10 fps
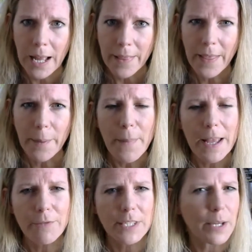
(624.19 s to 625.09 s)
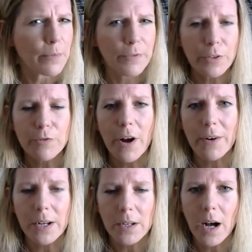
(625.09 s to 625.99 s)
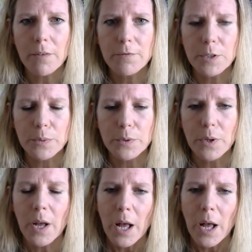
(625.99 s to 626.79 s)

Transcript: that may for some feel very uncomfortable.